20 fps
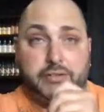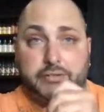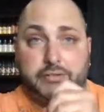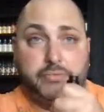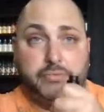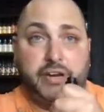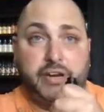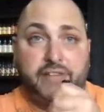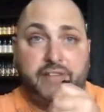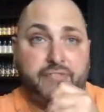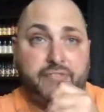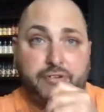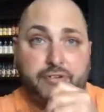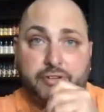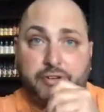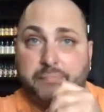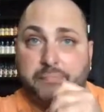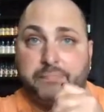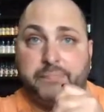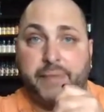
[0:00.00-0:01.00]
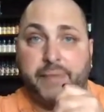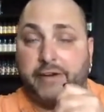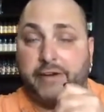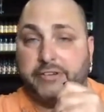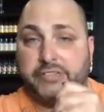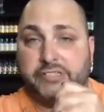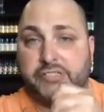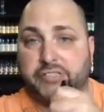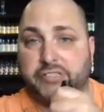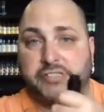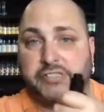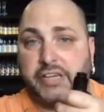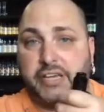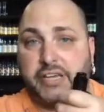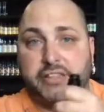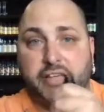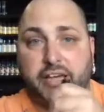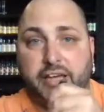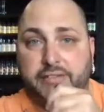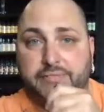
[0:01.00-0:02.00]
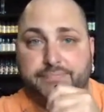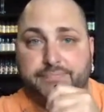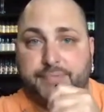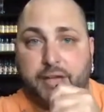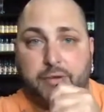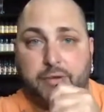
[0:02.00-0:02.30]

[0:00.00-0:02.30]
whatever, they're embarrassed to say that they